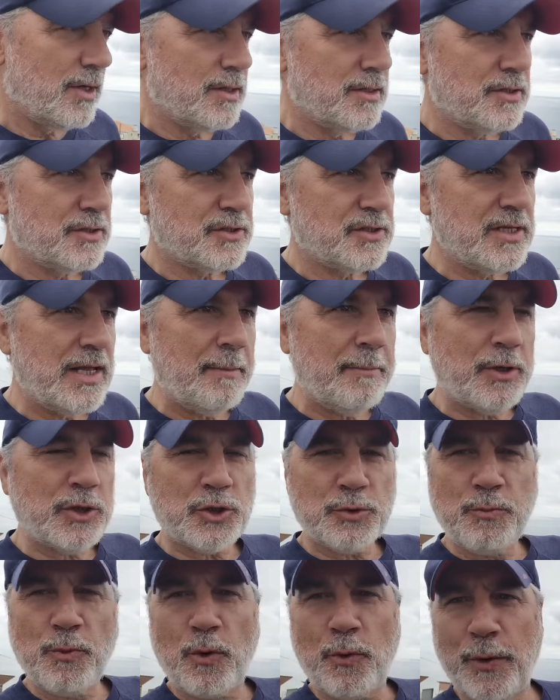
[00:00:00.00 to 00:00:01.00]
There's not
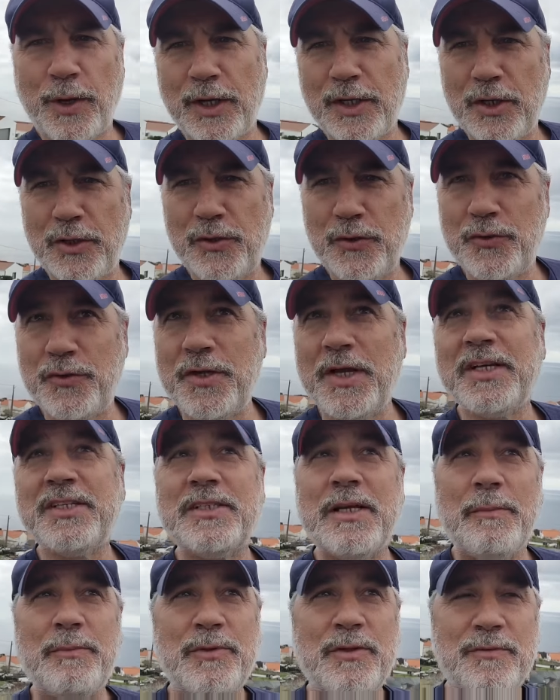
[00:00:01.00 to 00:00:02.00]
much more we're going to do today
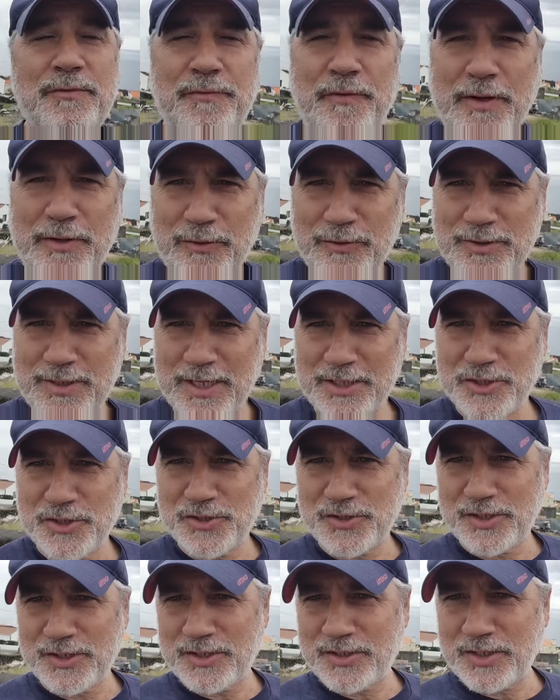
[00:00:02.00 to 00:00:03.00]
except the final
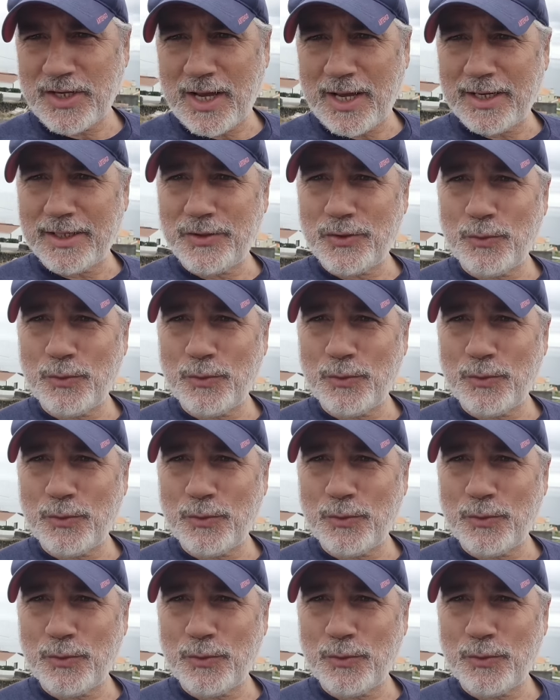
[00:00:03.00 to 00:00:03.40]
touches inside.